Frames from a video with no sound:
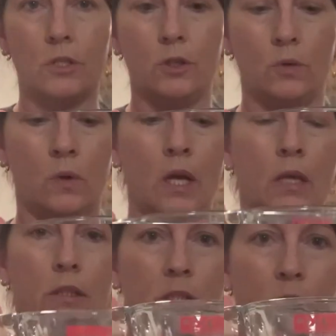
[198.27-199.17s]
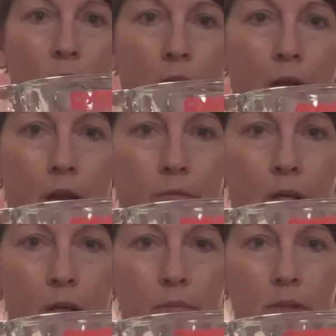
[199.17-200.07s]
to, this is 1.5
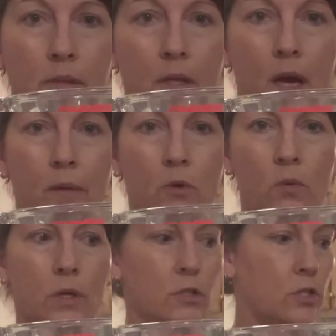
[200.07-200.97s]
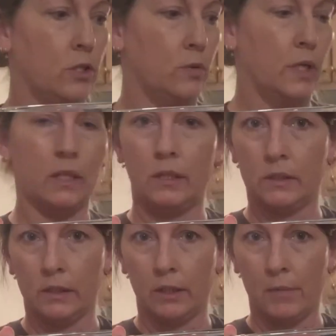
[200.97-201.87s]
cups. I'm going to heat
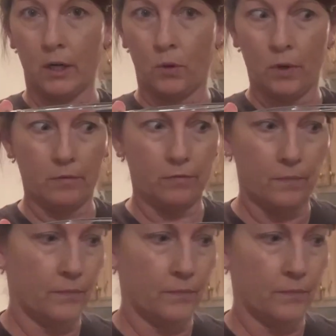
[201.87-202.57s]
this in the microwave.